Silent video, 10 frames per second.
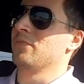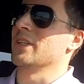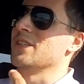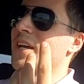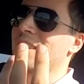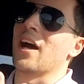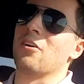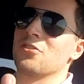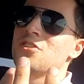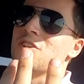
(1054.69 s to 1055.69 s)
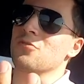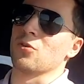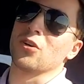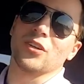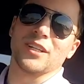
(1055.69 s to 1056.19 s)
the technology you
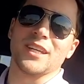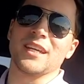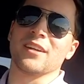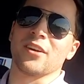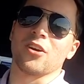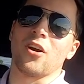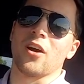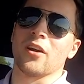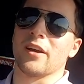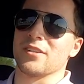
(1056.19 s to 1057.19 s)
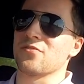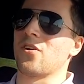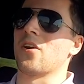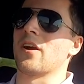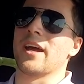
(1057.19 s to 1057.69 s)
really need in a car, as
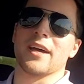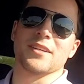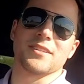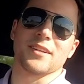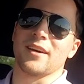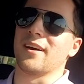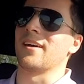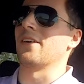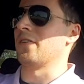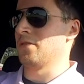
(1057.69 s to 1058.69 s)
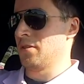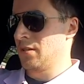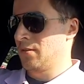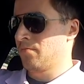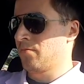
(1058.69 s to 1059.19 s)
far as
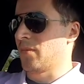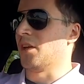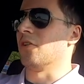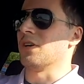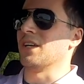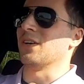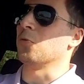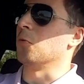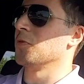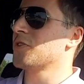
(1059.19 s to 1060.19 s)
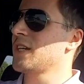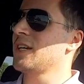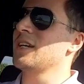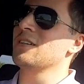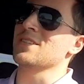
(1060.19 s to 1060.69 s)
you know, heated cool
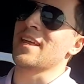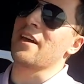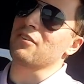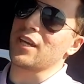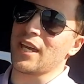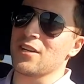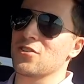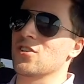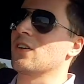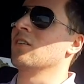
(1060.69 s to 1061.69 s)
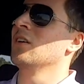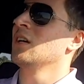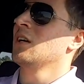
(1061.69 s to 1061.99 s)
seats, navigation,